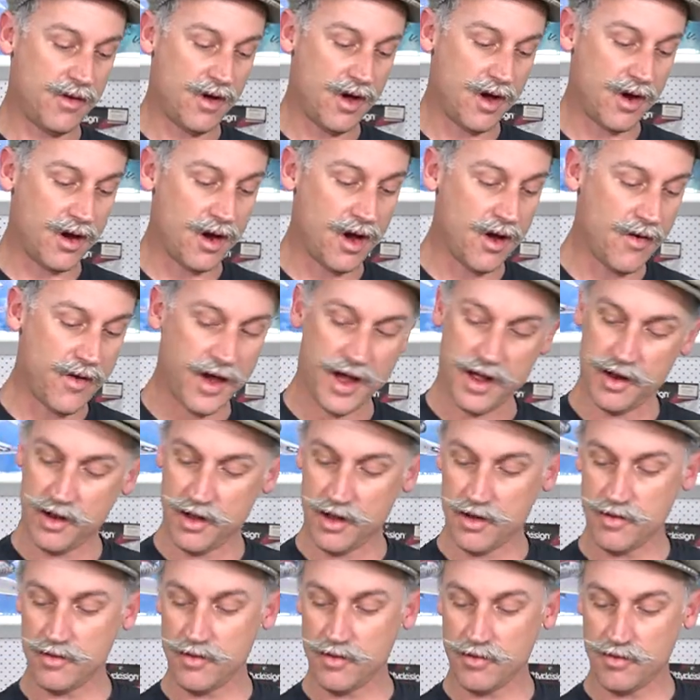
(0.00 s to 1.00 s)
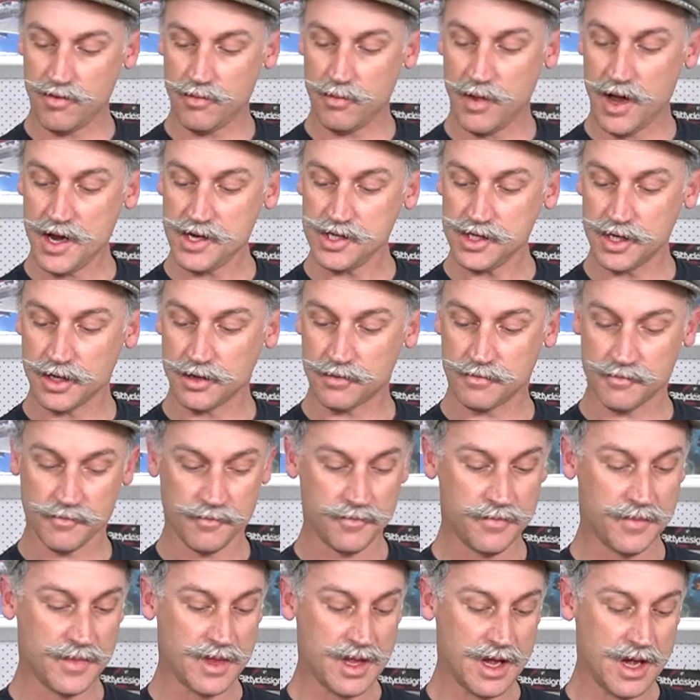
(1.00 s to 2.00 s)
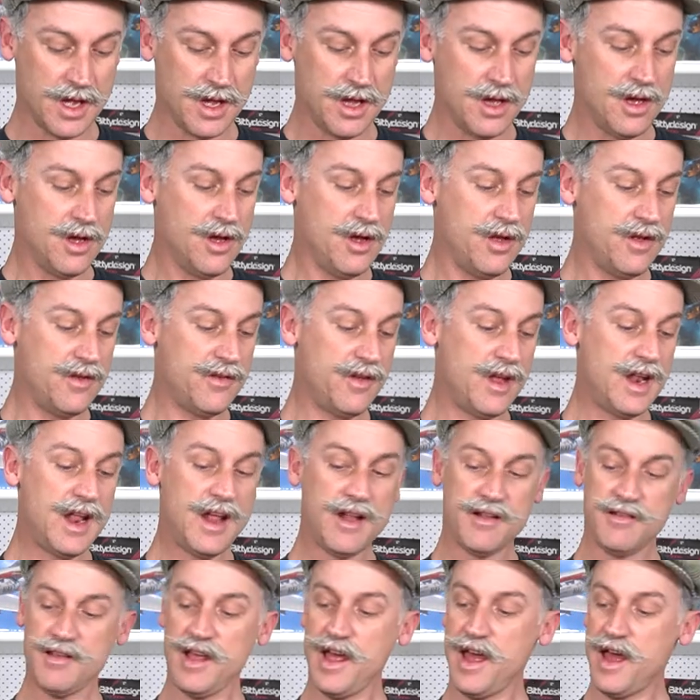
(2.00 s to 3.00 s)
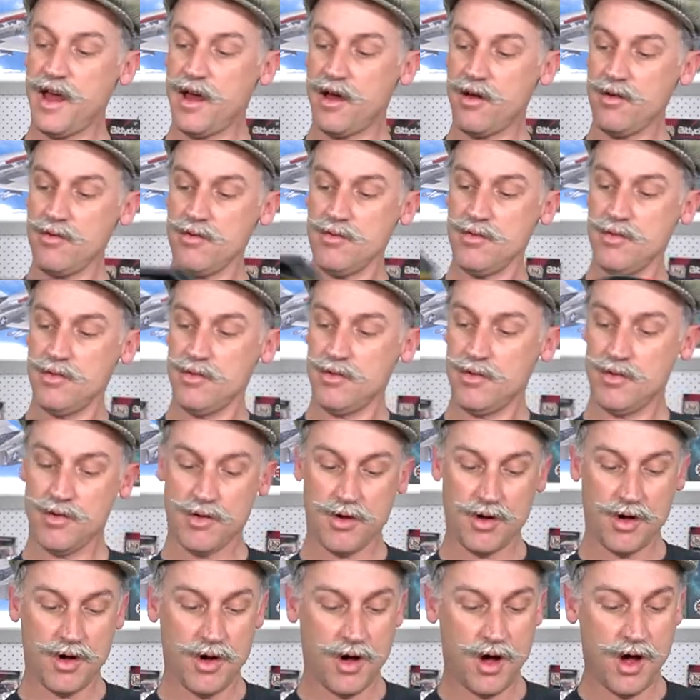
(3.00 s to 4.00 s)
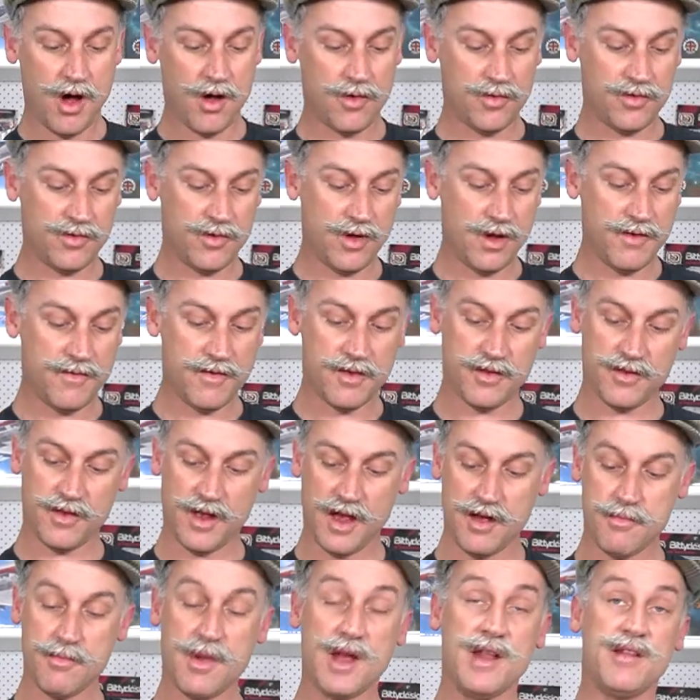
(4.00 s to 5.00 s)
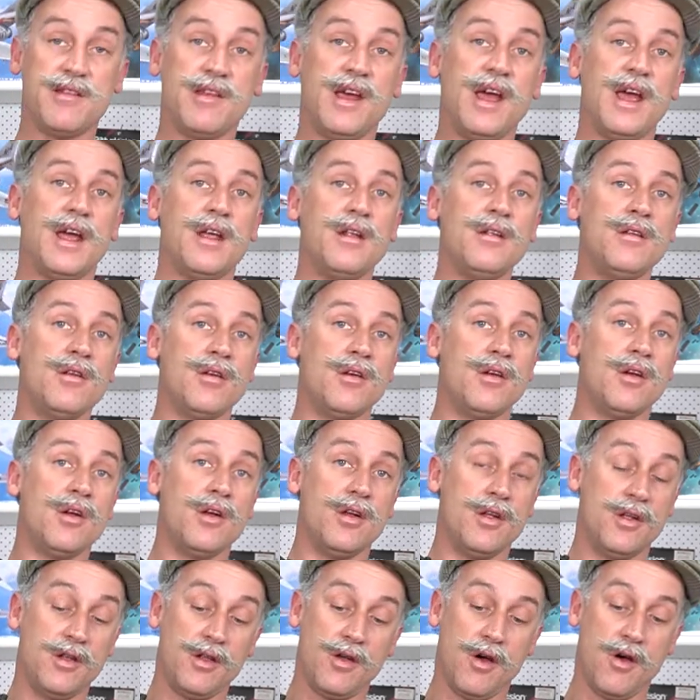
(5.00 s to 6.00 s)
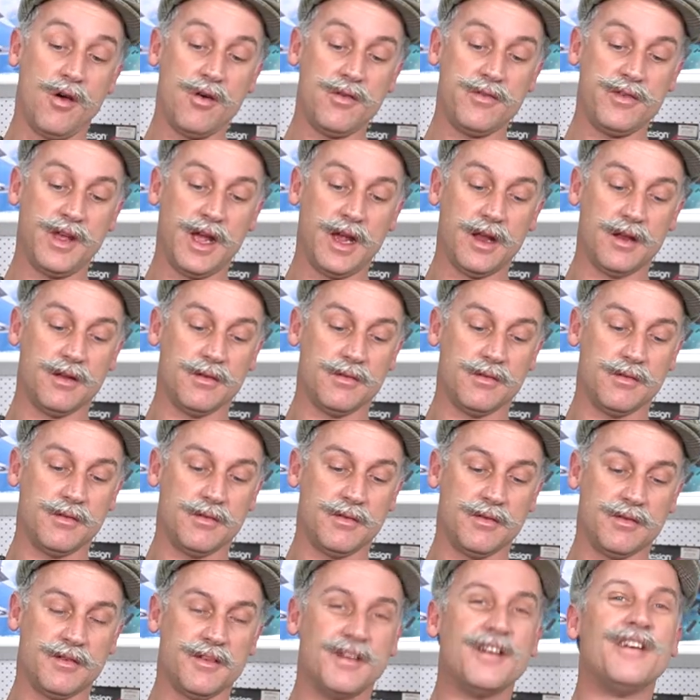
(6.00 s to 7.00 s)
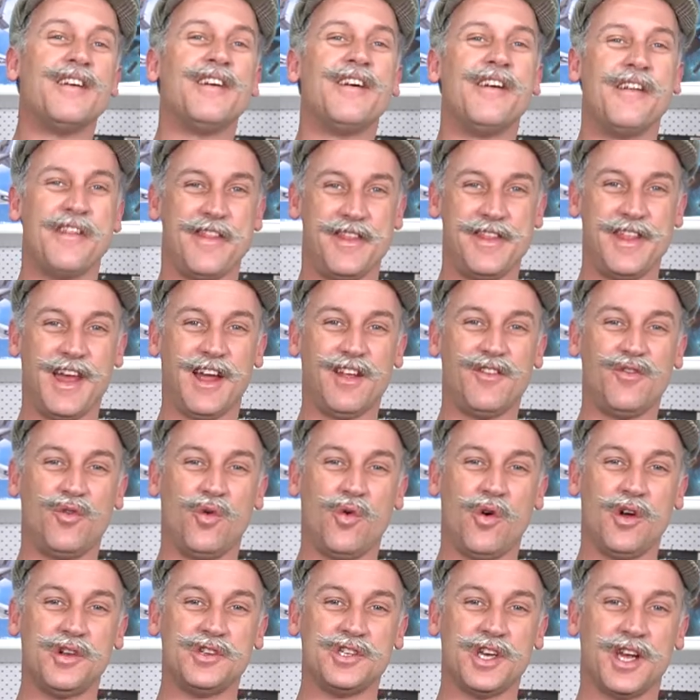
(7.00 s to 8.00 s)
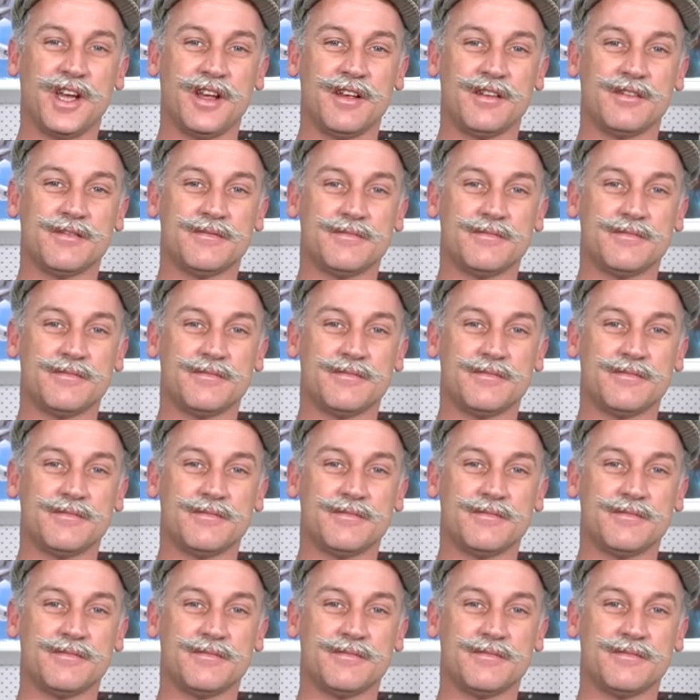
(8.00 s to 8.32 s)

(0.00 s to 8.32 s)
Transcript: and go out and do some bashing. So that's how I'll service and maintain the Octane. Thanks for watching.